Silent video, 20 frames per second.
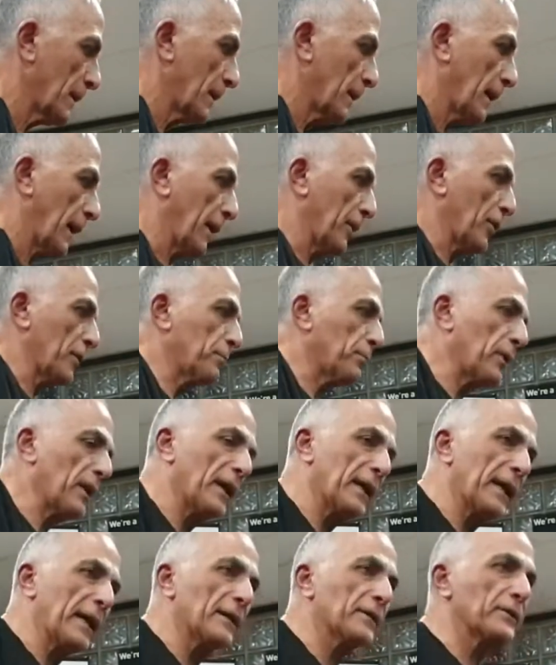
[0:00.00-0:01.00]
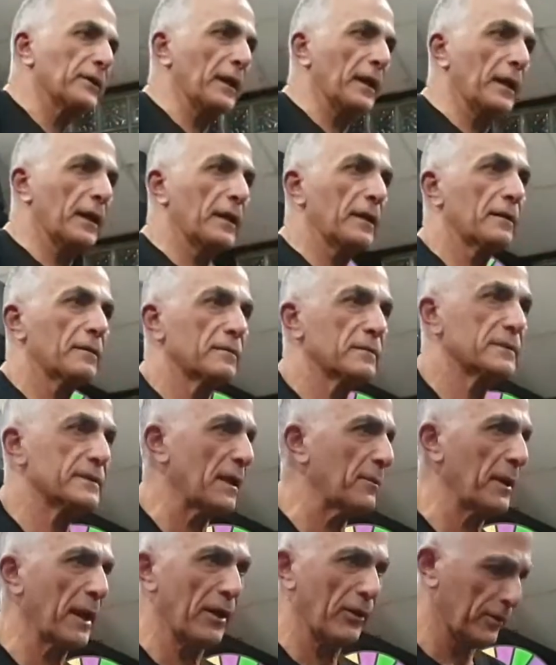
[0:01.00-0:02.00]
And I'd play out there,
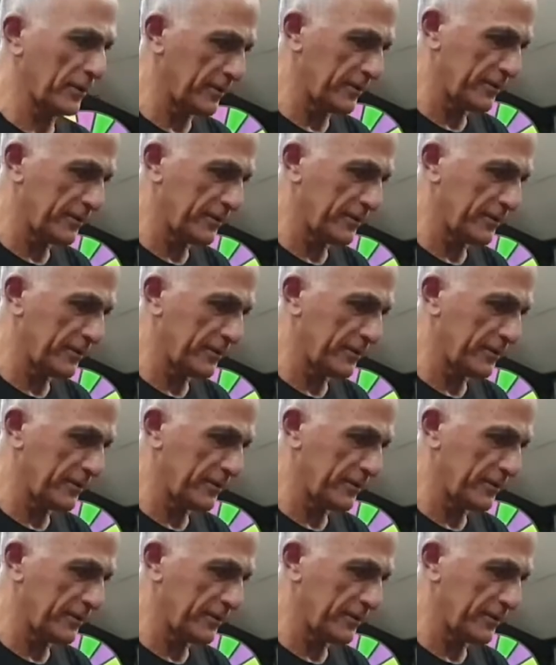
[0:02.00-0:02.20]
somehow